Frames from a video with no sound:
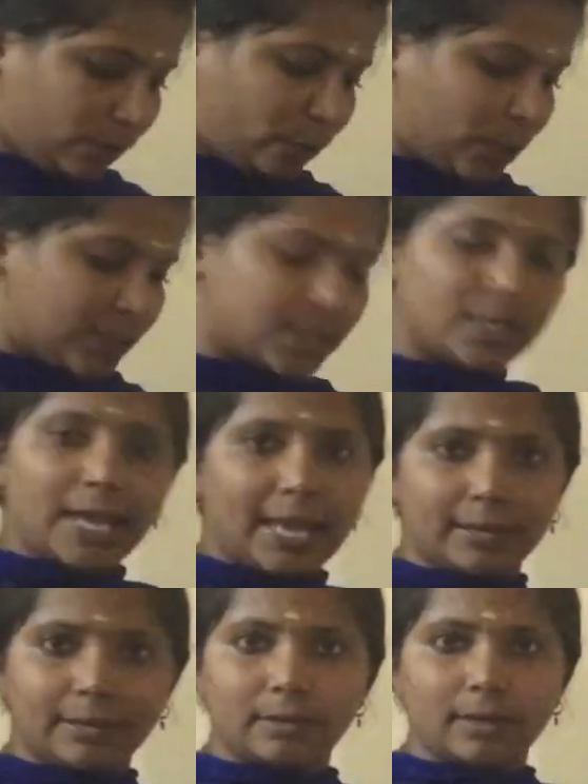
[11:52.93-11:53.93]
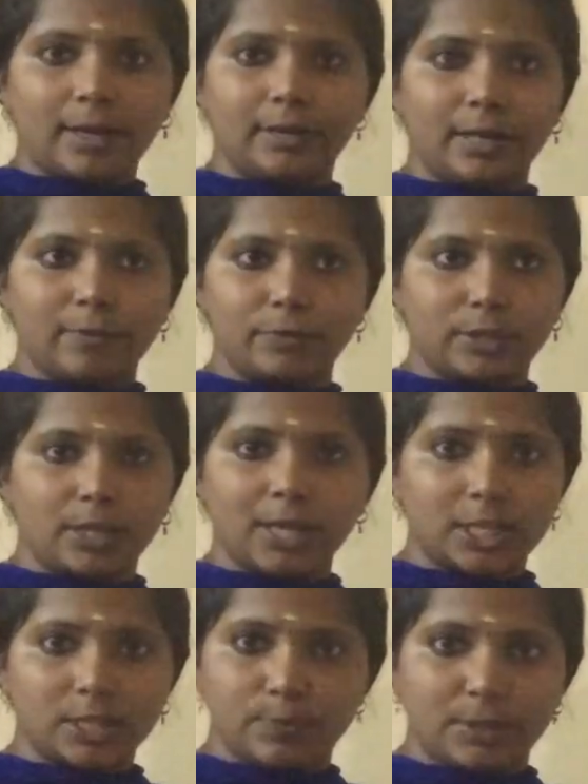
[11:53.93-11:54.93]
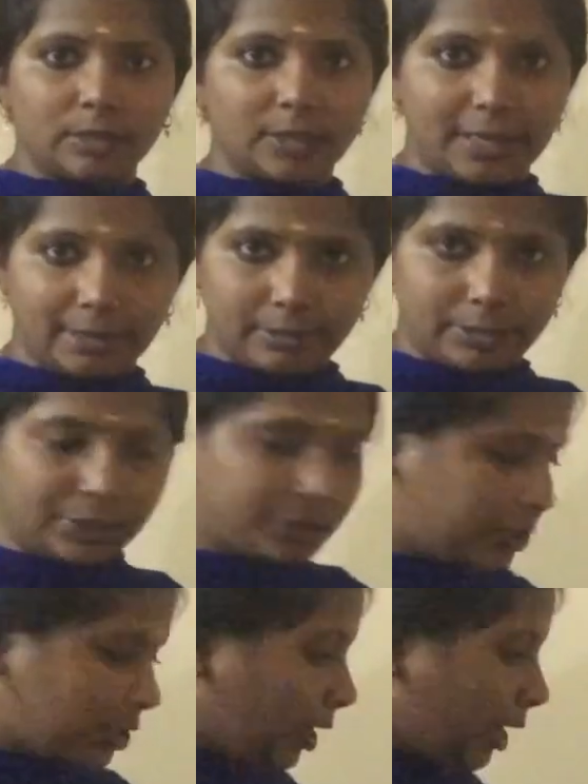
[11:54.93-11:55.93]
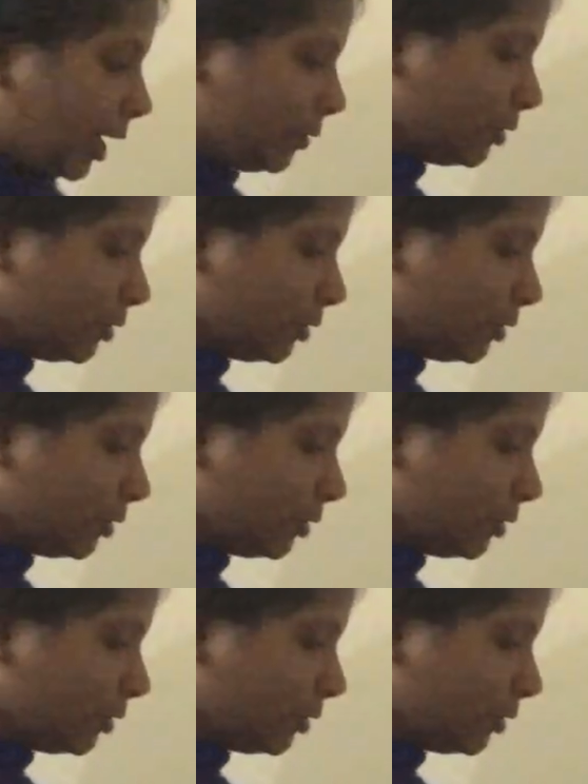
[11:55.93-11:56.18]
once the error and everything has been corrected, it